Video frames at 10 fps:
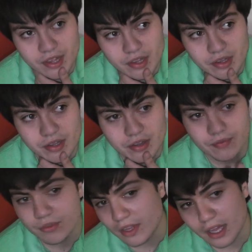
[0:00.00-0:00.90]
since,
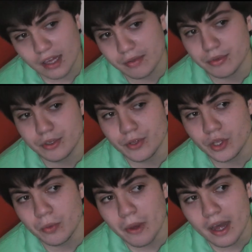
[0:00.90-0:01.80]
as I'm sure
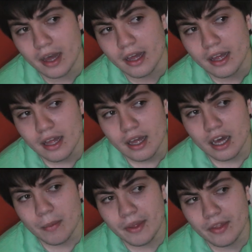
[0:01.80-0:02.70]
you're aware,
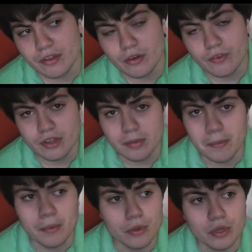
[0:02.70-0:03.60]
there's obviously
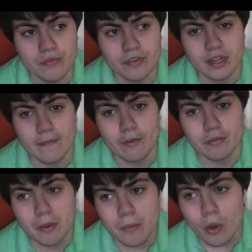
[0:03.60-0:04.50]
been music
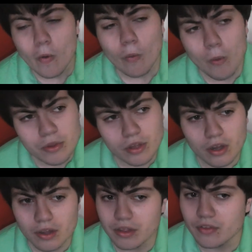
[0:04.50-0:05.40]
videos, but what these
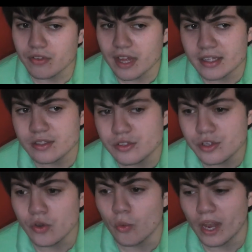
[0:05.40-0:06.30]
artists tend to
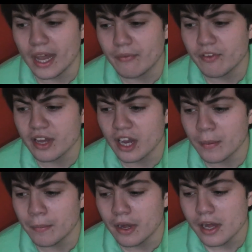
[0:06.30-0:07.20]
do when they've
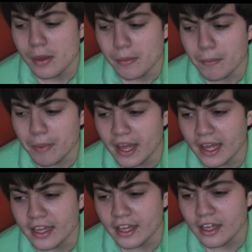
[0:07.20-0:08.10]
become
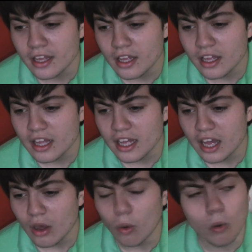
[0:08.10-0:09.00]
big,
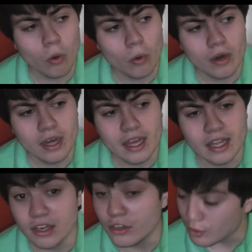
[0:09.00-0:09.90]
or
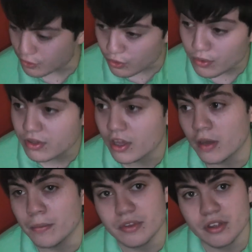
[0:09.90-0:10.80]
in U2's
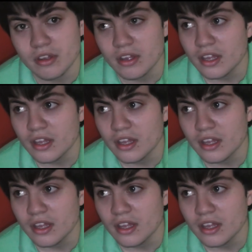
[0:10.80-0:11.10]
terms,